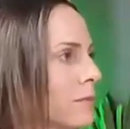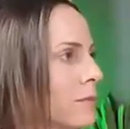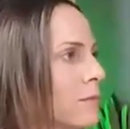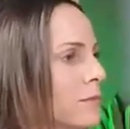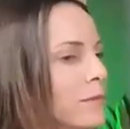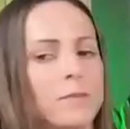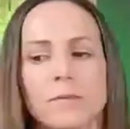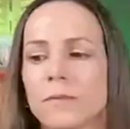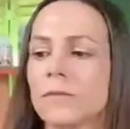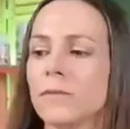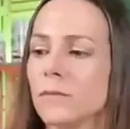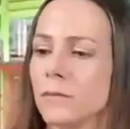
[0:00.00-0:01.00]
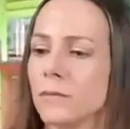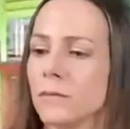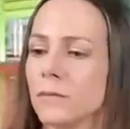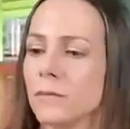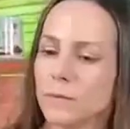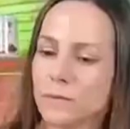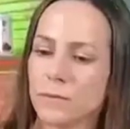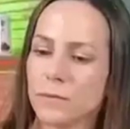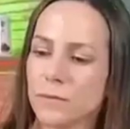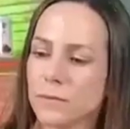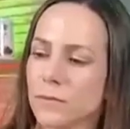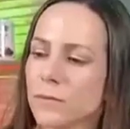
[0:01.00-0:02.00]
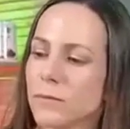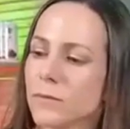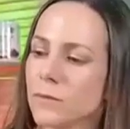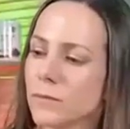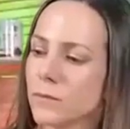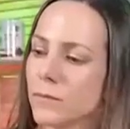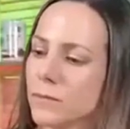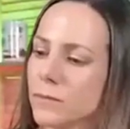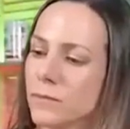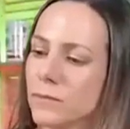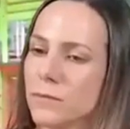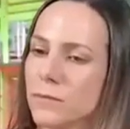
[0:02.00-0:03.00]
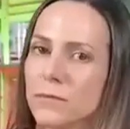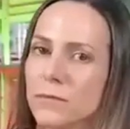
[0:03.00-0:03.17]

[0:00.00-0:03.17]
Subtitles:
(not speaking)